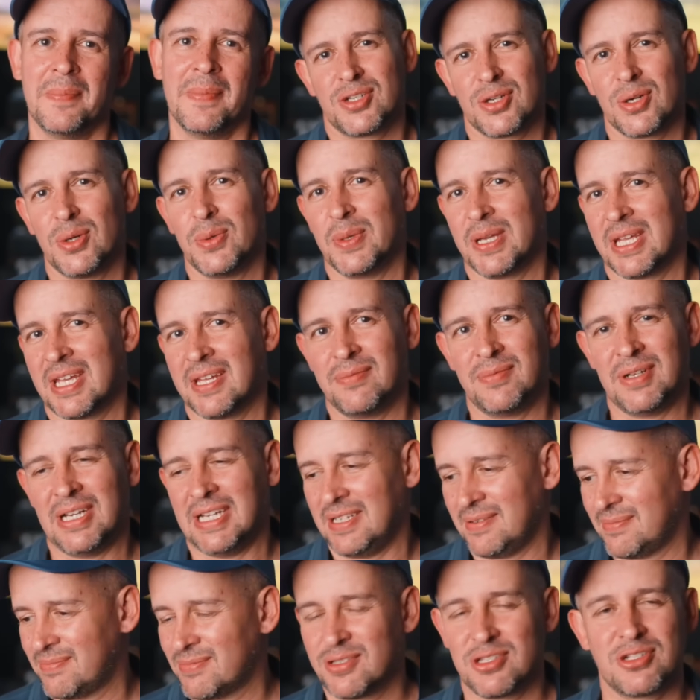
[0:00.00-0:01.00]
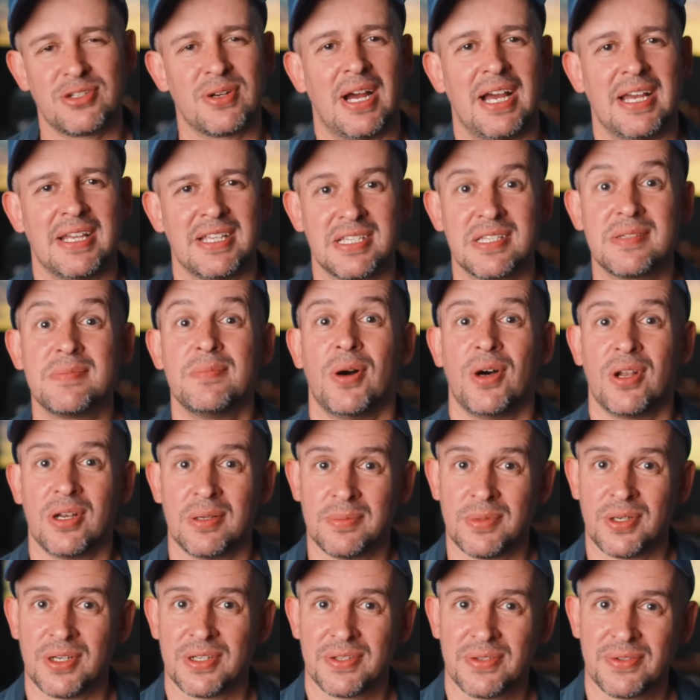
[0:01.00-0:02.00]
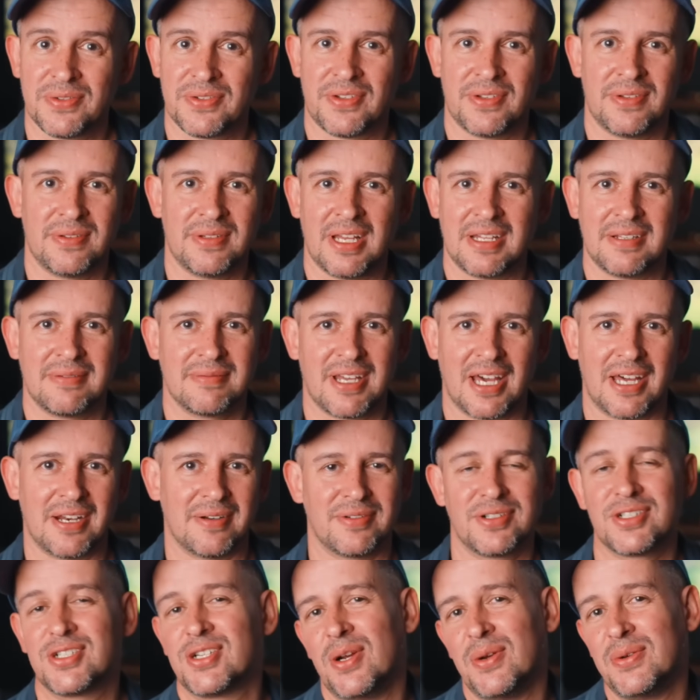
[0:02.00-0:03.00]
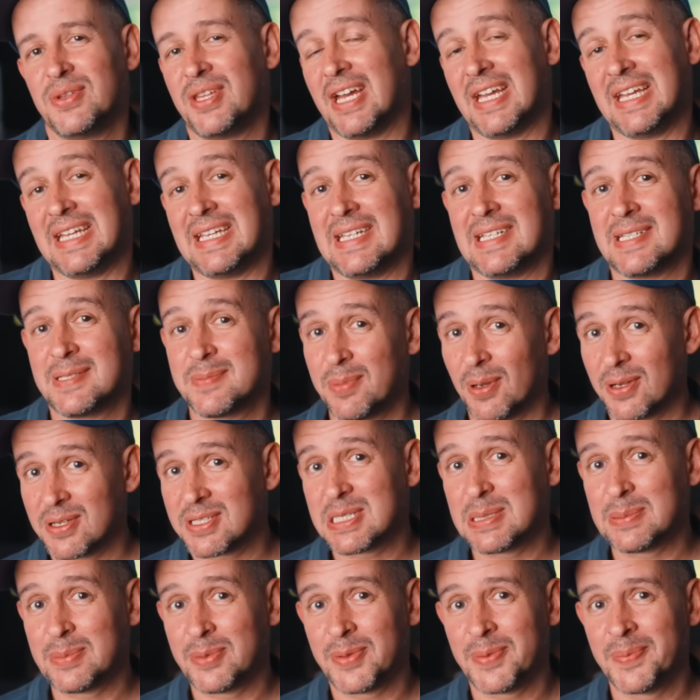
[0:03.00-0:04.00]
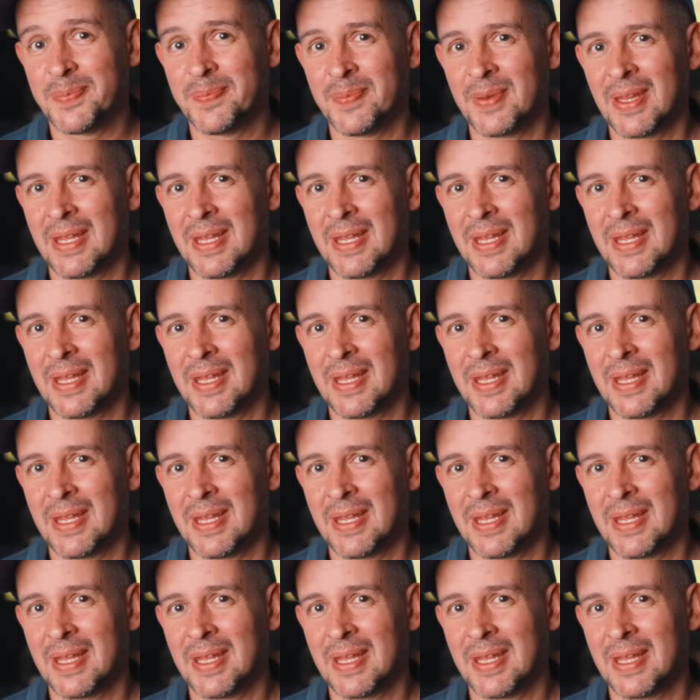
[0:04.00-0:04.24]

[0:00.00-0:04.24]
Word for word: Sure, we can really try smaller models and kind of show that it is possible,